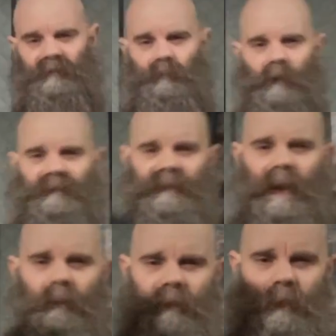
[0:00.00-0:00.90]
sweat
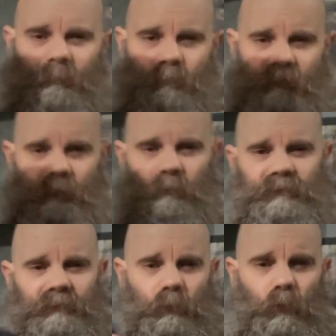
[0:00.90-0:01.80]
towel that comes with it, which
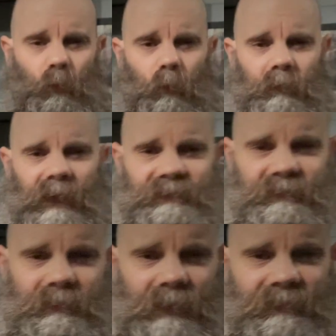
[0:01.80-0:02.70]
is cool. I
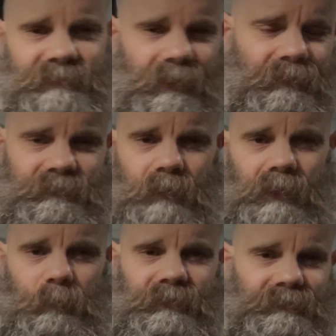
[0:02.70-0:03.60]
sit in the
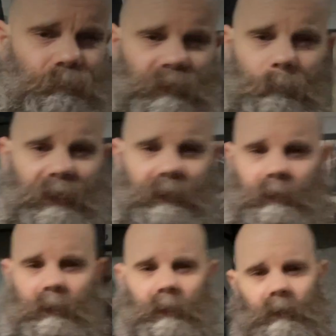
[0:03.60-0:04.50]
sauna with this around my
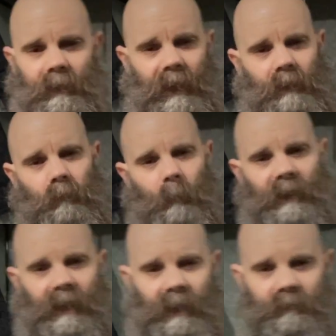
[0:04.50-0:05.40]
neck or on my
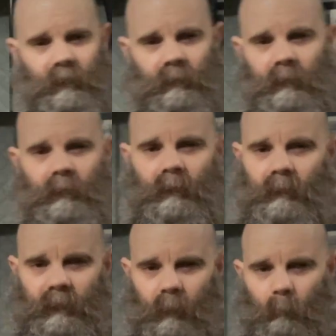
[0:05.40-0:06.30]
head to
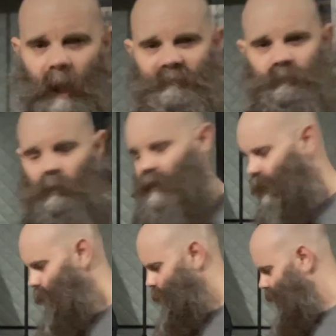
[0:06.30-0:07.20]
mop sweat
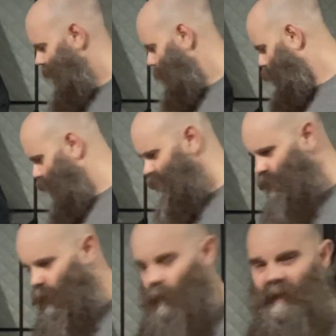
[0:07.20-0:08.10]
up, but I wash
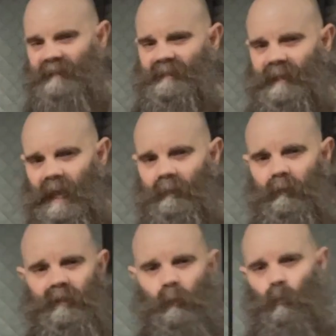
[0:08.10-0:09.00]
all that together.
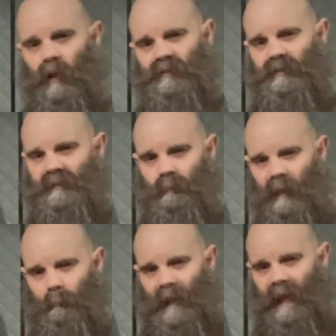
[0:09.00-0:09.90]
You can wash the
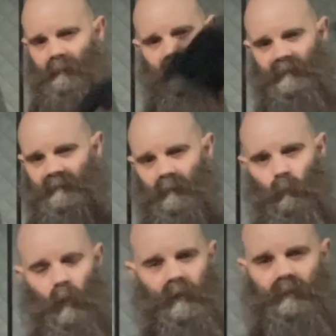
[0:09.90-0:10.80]
sweat mat and this in the
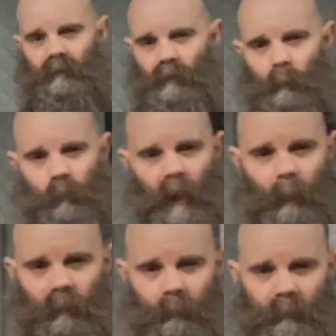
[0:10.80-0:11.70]
washer, no
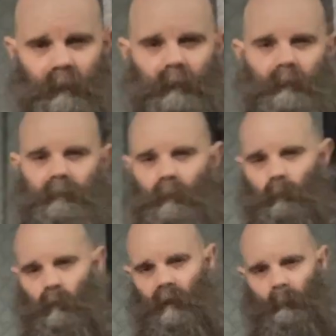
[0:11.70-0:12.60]
problem. Don't
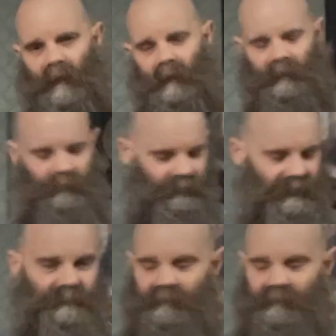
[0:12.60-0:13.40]
worry about it. And then